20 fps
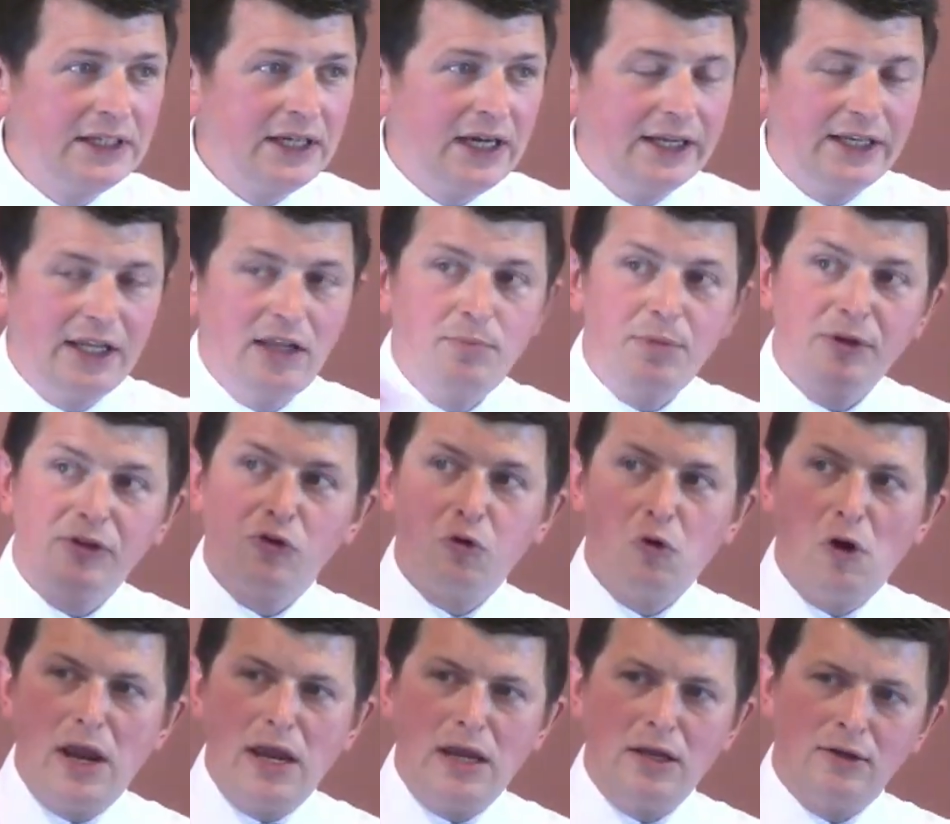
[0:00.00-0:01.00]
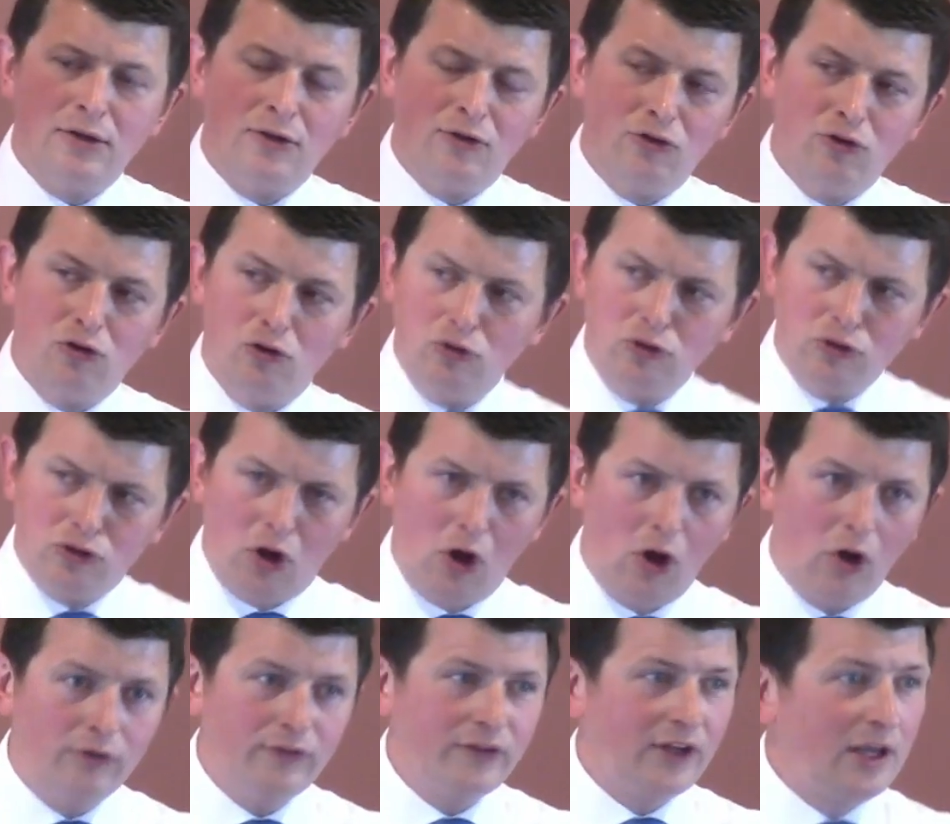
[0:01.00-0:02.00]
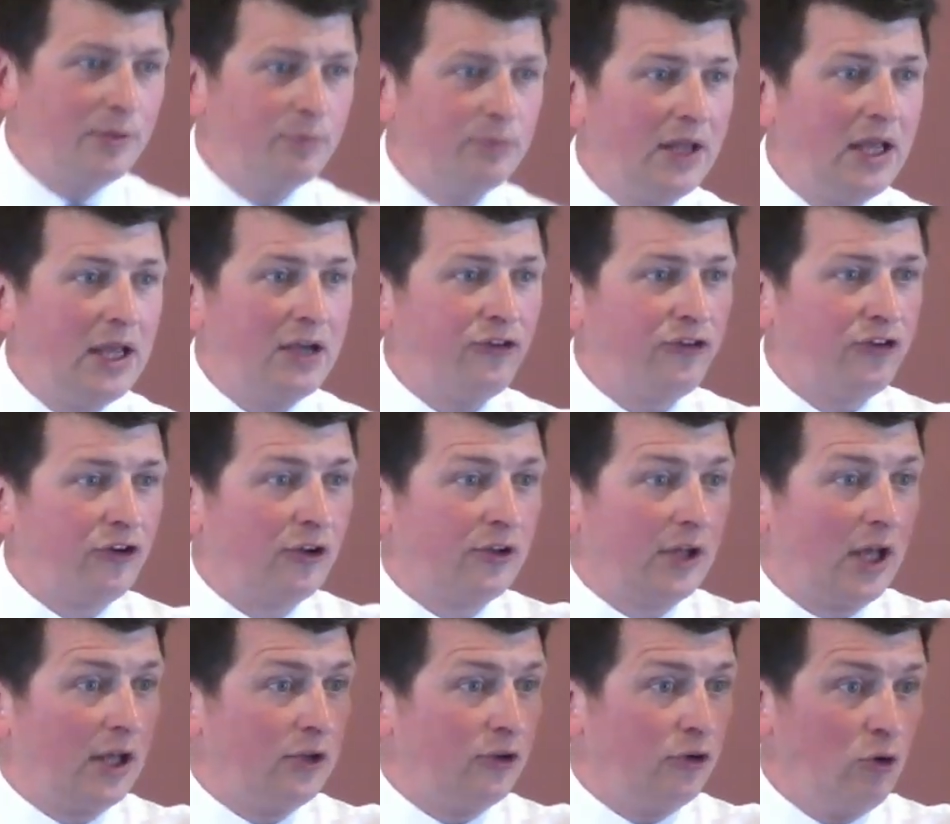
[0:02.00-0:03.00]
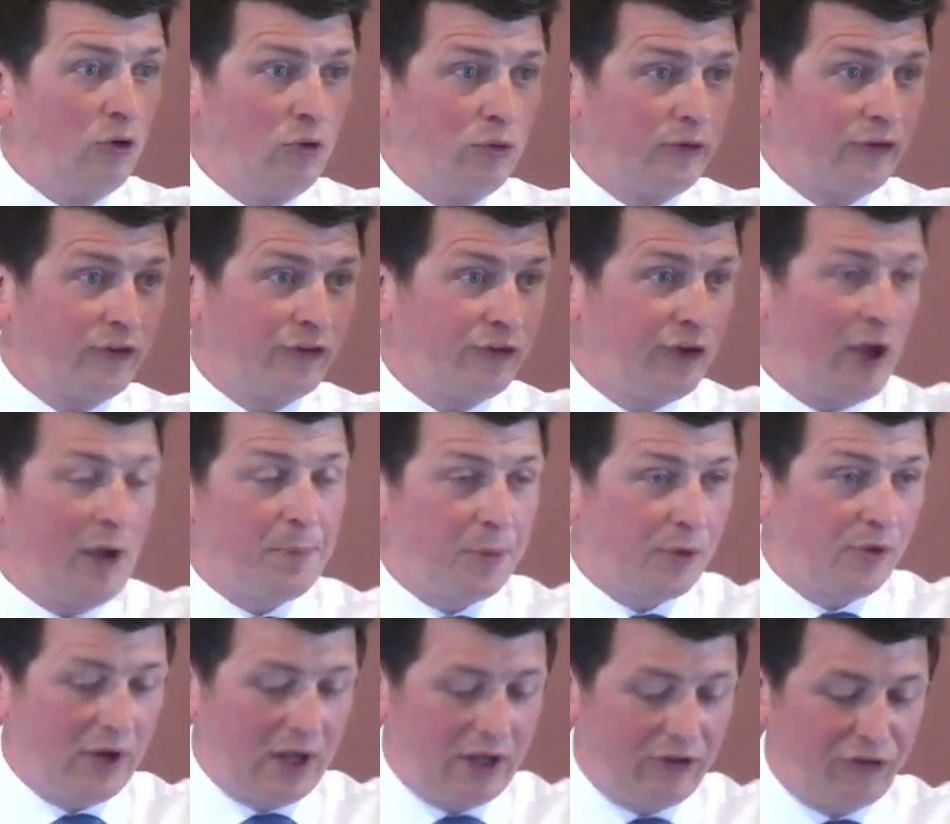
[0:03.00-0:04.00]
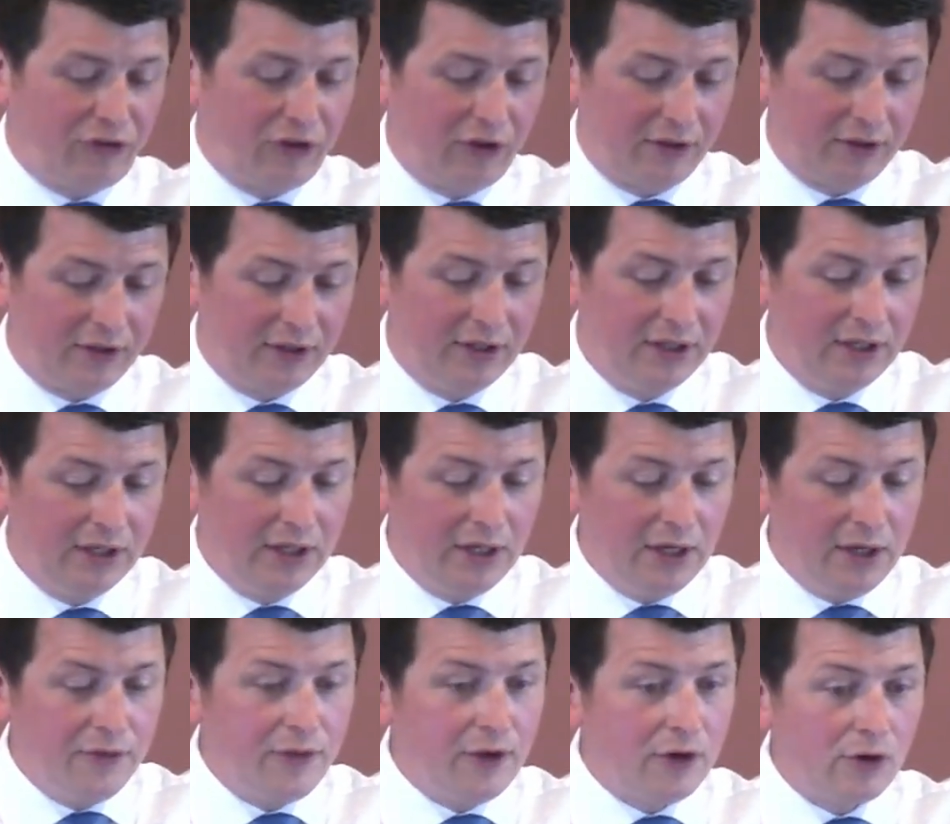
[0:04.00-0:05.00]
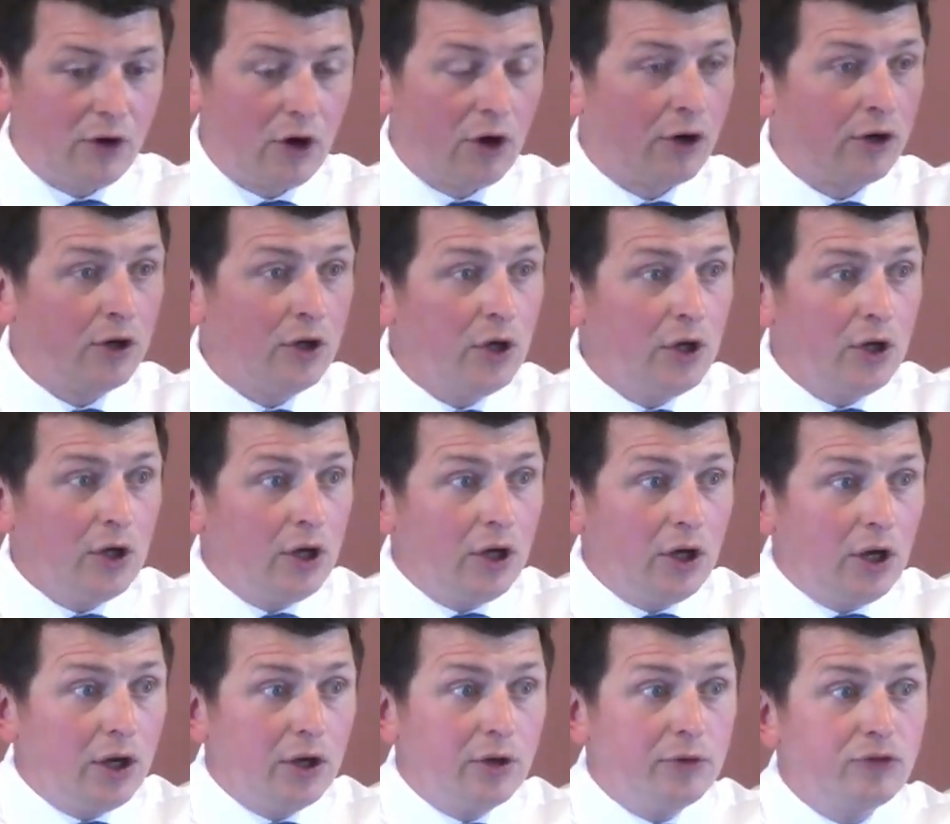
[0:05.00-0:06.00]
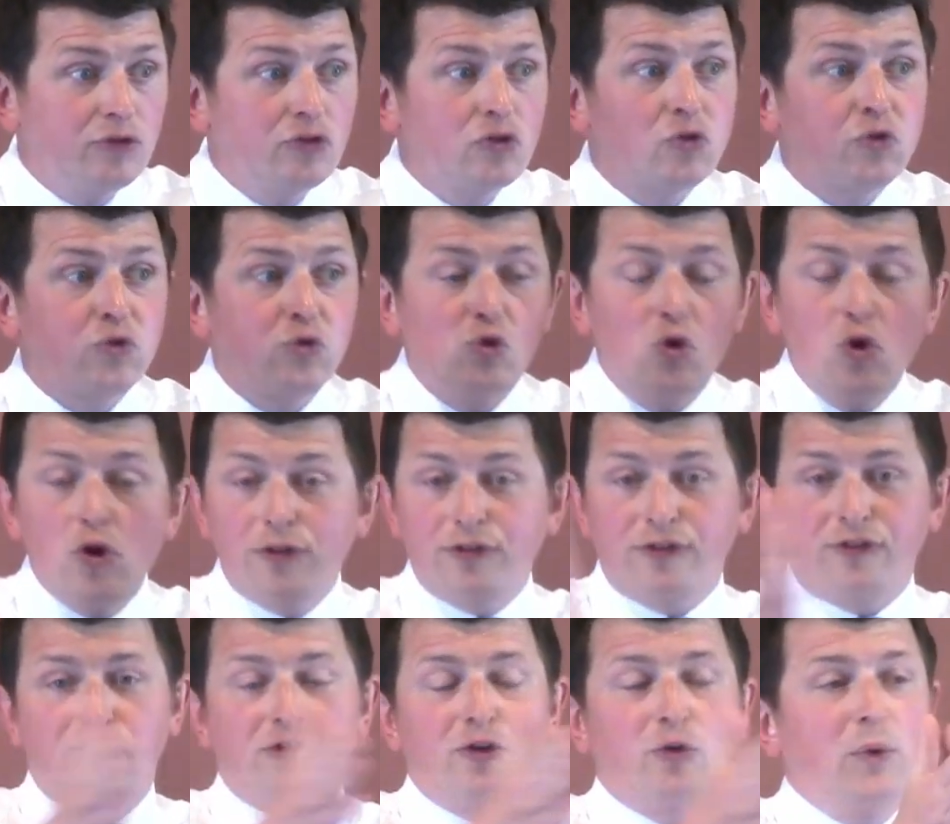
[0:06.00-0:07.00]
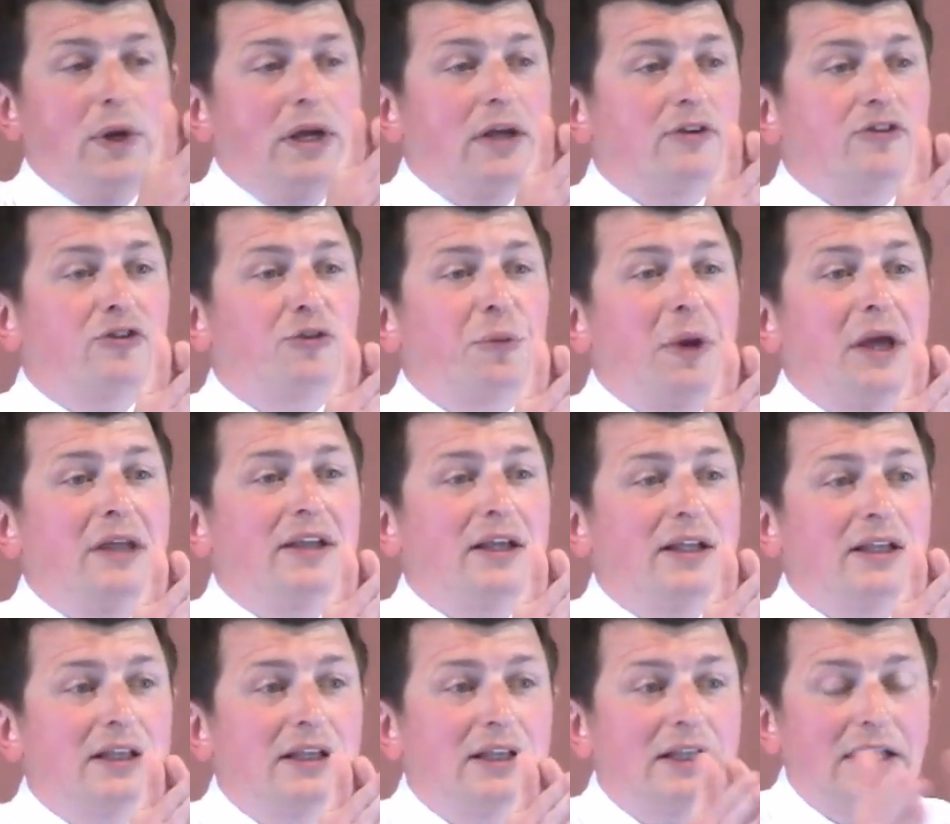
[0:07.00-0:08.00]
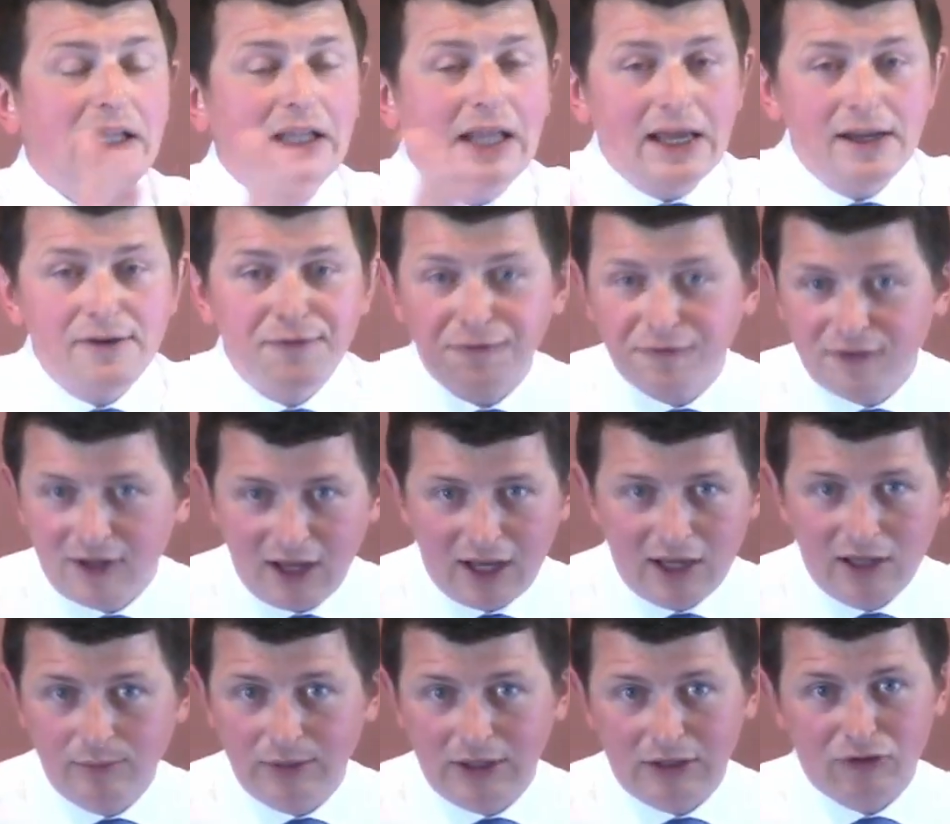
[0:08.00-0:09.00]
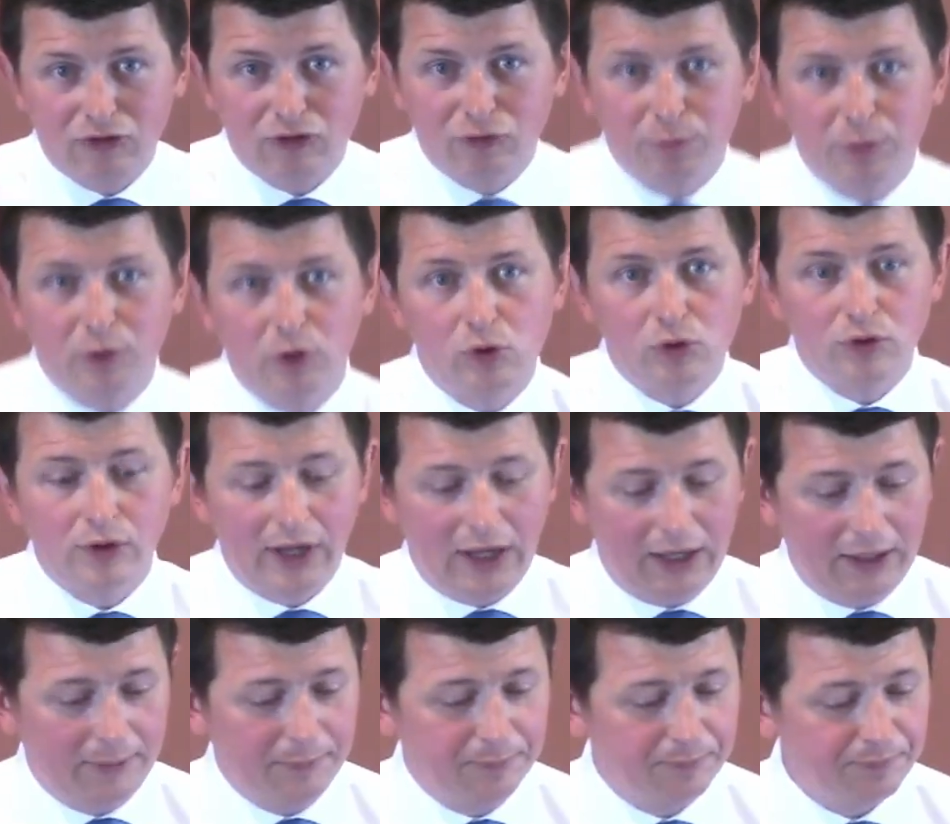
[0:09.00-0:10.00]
And in between no condemnation and no separation, there are truths we could spend a lifetime exploring.